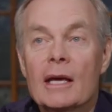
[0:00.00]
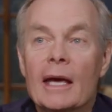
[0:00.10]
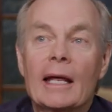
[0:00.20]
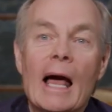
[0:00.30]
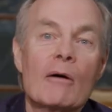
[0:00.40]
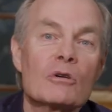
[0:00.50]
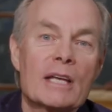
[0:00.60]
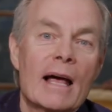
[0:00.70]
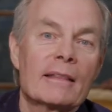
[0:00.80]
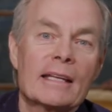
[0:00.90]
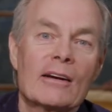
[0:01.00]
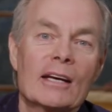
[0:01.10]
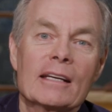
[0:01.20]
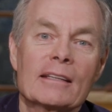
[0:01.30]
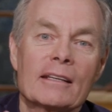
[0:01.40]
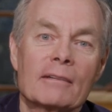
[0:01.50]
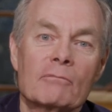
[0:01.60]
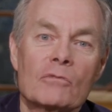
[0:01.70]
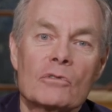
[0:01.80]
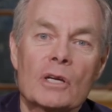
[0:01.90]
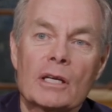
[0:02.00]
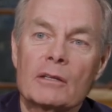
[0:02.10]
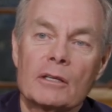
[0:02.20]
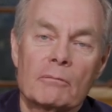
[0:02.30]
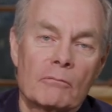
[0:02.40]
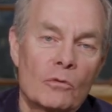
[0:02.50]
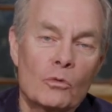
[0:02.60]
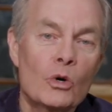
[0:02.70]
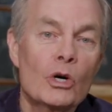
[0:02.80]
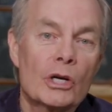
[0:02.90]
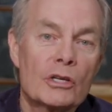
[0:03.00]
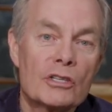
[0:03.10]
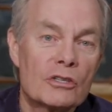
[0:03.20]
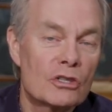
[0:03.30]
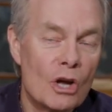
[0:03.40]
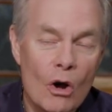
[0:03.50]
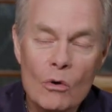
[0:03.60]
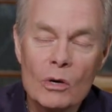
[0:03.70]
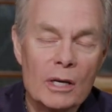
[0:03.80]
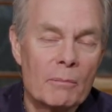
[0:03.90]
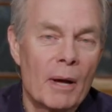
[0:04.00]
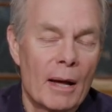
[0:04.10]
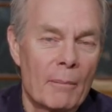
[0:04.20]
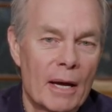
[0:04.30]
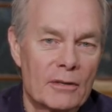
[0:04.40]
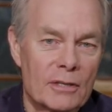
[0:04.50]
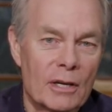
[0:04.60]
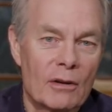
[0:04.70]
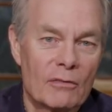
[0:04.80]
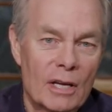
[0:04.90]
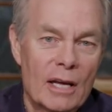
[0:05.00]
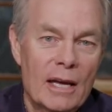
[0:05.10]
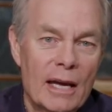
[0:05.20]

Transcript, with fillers: And I was out there in the, in the woods totally by myself.